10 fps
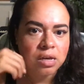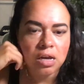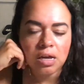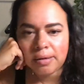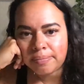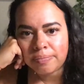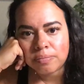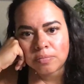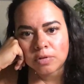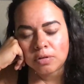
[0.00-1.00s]
I
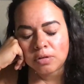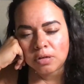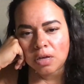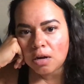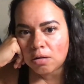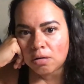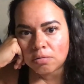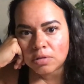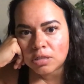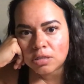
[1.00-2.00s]
don't
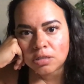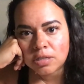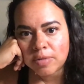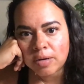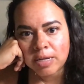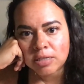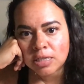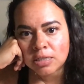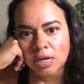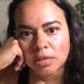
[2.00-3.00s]
know. It's just something about
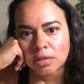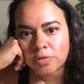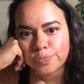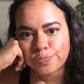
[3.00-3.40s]
TikTok, though.